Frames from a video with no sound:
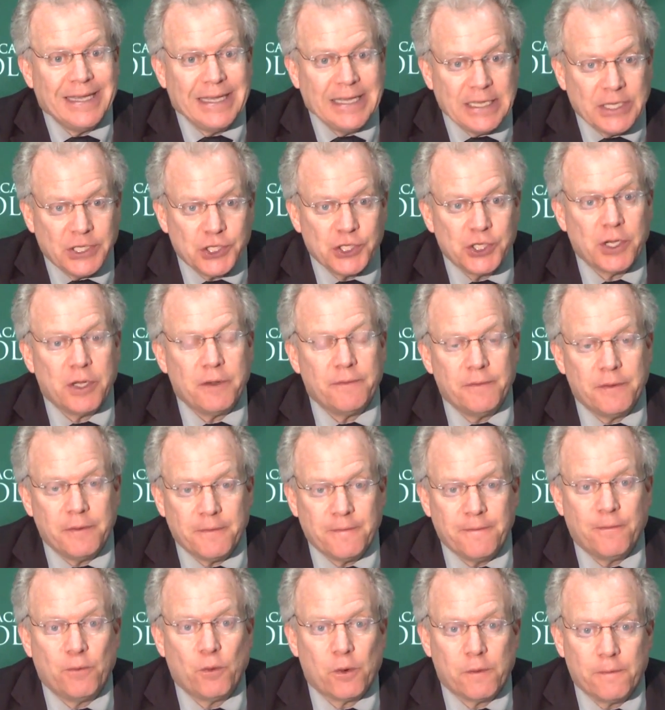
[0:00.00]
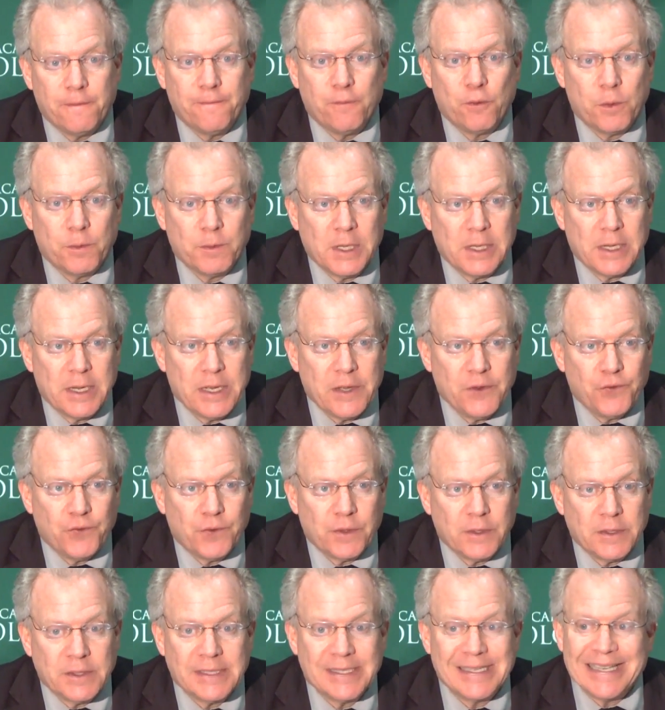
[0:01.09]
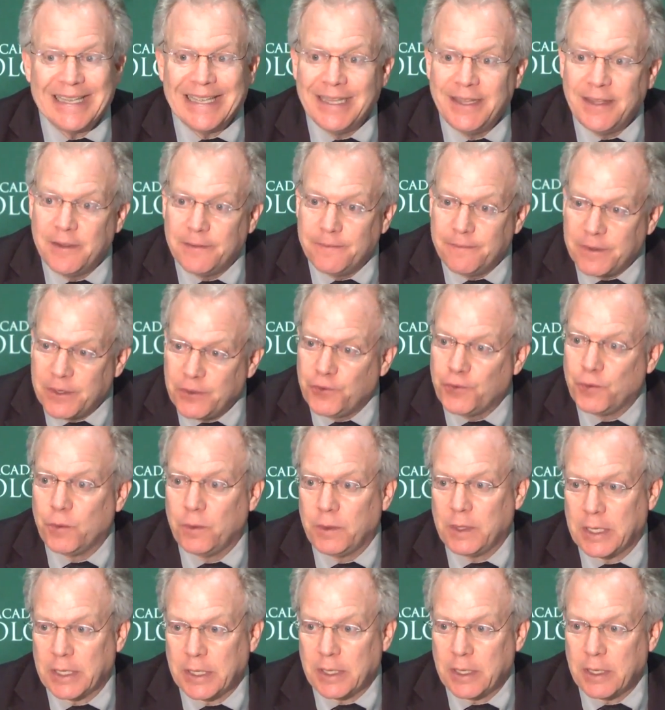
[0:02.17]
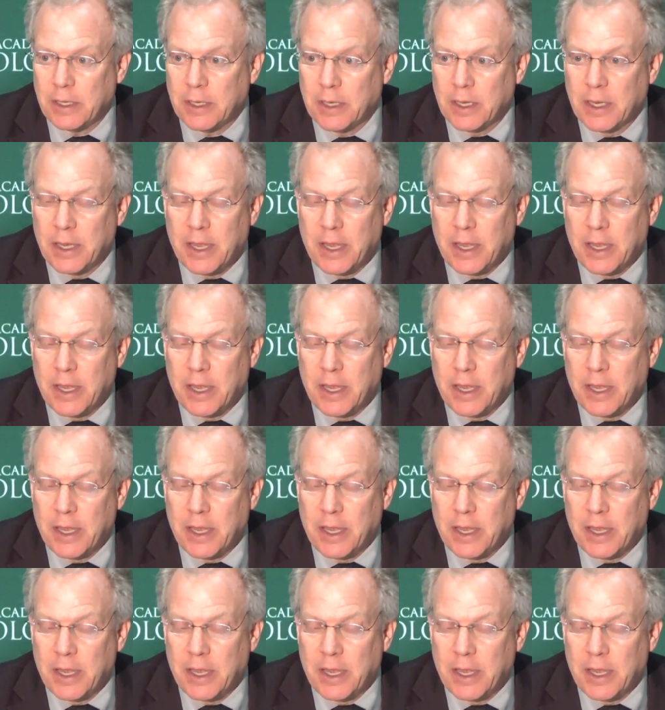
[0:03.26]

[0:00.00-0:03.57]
each of the 4 formulations individually